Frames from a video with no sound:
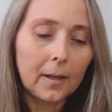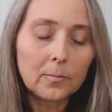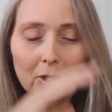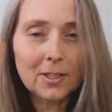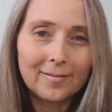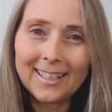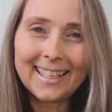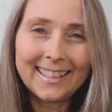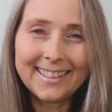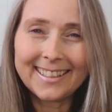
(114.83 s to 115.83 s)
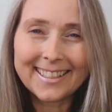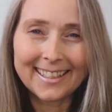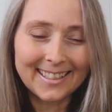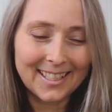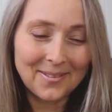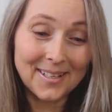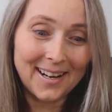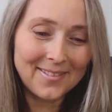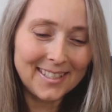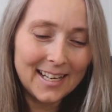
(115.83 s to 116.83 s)
I'm just selecting
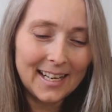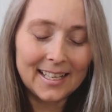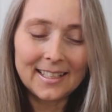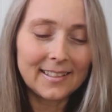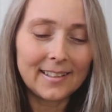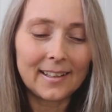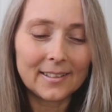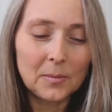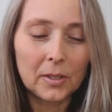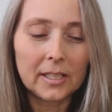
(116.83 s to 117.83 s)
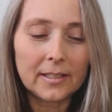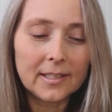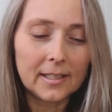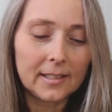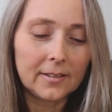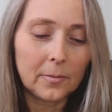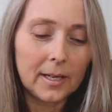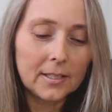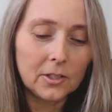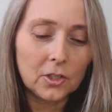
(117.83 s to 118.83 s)
whatever, and then it's pretty easy. The
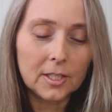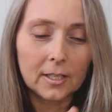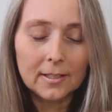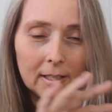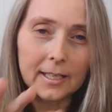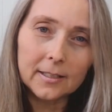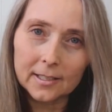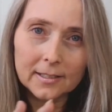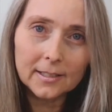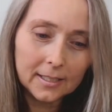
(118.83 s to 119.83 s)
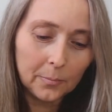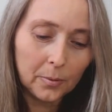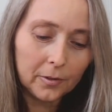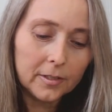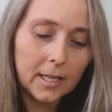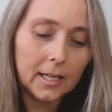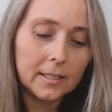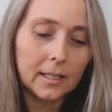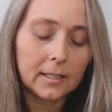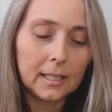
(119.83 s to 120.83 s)
rest, you just select the birth
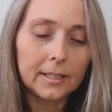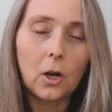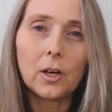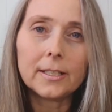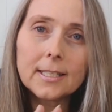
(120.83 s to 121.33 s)
date and click on